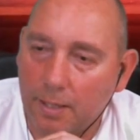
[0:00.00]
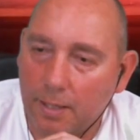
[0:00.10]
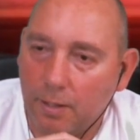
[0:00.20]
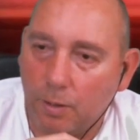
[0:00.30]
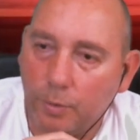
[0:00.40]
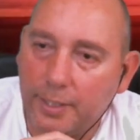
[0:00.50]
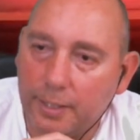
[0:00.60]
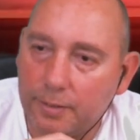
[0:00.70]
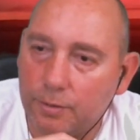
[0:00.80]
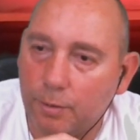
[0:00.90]
Okay,
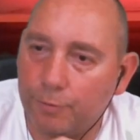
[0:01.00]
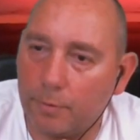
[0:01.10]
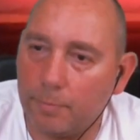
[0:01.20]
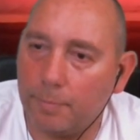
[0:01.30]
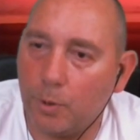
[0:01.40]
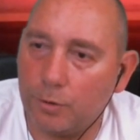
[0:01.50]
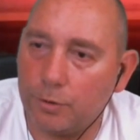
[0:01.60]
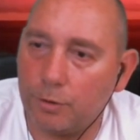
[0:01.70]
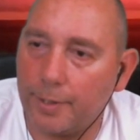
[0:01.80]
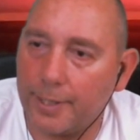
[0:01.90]
so from
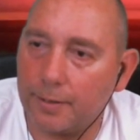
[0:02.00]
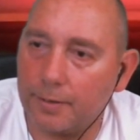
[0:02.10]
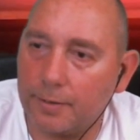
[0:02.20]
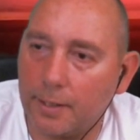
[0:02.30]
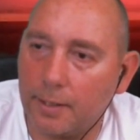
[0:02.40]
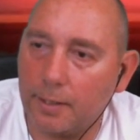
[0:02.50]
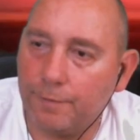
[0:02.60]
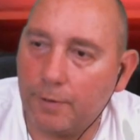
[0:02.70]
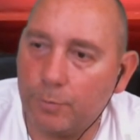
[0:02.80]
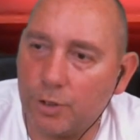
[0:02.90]
Polster X, if
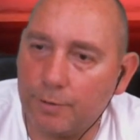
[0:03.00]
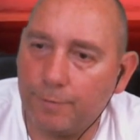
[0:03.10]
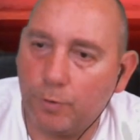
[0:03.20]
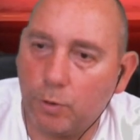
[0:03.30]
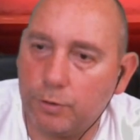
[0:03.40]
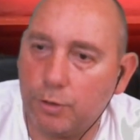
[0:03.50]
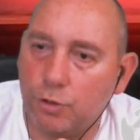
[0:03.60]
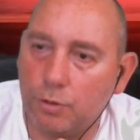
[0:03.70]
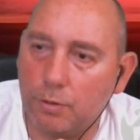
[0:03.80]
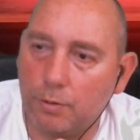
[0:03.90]
objects fall
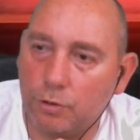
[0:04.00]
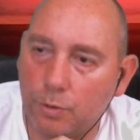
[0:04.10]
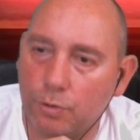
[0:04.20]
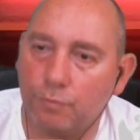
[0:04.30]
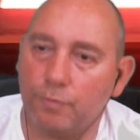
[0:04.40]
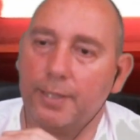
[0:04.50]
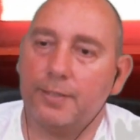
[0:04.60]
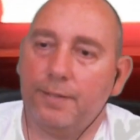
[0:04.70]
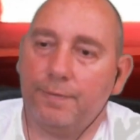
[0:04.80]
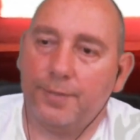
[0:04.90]
due to
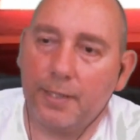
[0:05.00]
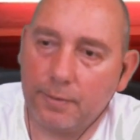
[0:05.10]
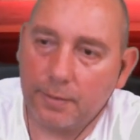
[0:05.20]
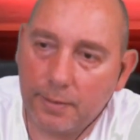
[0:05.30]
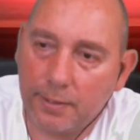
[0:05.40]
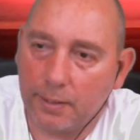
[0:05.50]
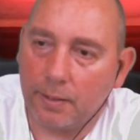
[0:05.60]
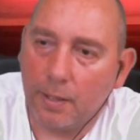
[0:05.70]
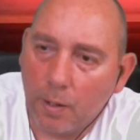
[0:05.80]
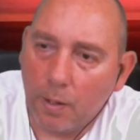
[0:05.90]
relative density,
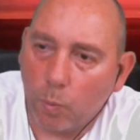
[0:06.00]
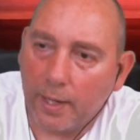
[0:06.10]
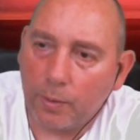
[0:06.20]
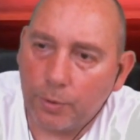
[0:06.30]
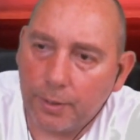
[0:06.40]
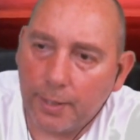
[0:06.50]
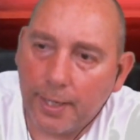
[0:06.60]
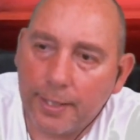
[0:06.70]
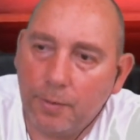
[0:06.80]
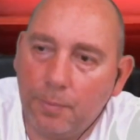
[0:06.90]
why would an
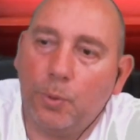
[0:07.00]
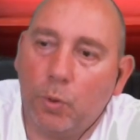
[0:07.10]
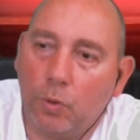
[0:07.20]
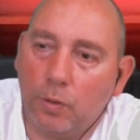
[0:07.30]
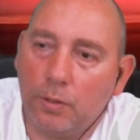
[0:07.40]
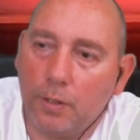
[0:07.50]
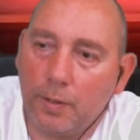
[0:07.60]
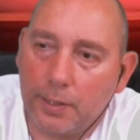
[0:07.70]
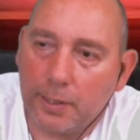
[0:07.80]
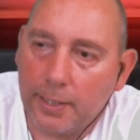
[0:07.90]
iron ball and
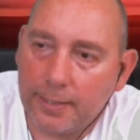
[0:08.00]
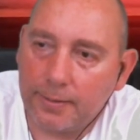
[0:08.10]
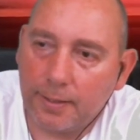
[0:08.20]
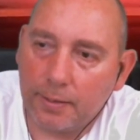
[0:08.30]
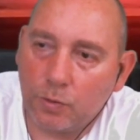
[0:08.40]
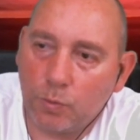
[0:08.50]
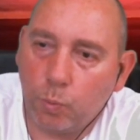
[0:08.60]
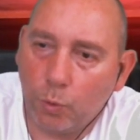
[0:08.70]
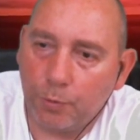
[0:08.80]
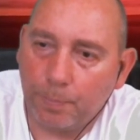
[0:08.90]
a less dense
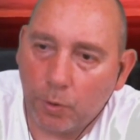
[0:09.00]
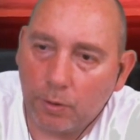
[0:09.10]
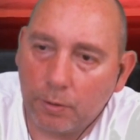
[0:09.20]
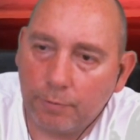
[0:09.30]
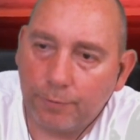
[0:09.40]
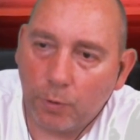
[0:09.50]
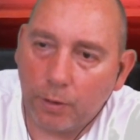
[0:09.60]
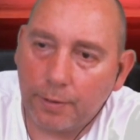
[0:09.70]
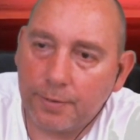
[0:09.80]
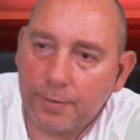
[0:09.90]
wood ball fall
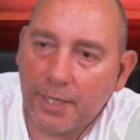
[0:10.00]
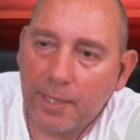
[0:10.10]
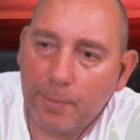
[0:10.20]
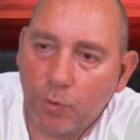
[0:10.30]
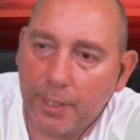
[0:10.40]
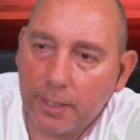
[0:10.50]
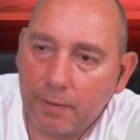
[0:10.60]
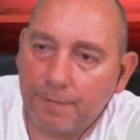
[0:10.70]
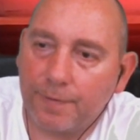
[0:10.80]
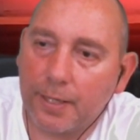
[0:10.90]
at the same rate in a
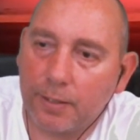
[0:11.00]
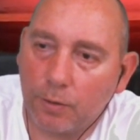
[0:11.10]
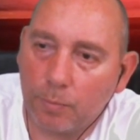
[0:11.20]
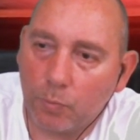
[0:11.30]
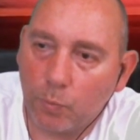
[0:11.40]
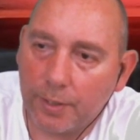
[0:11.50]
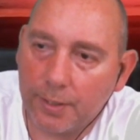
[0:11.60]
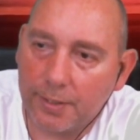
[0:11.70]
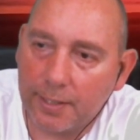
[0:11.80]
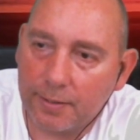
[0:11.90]
vacuum when the
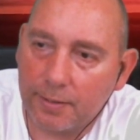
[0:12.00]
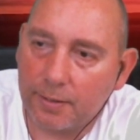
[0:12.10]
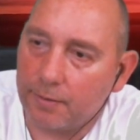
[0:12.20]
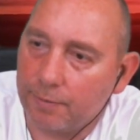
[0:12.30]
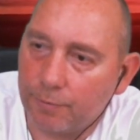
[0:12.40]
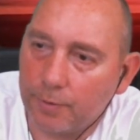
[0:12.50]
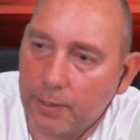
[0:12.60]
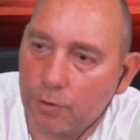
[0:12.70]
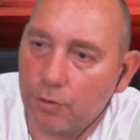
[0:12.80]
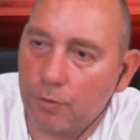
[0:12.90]
density
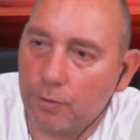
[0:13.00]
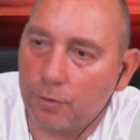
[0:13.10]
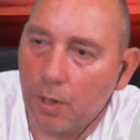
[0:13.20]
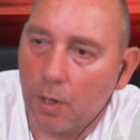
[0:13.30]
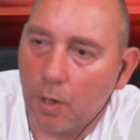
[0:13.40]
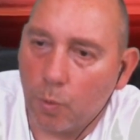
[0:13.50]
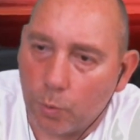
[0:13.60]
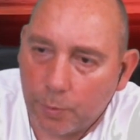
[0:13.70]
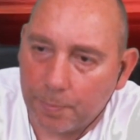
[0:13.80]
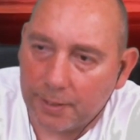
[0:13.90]
differential
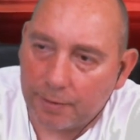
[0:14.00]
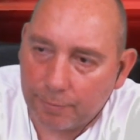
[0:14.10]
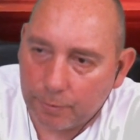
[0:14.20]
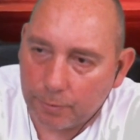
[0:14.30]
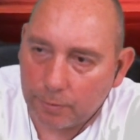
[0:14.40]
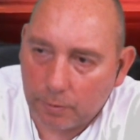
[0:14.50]
would be different?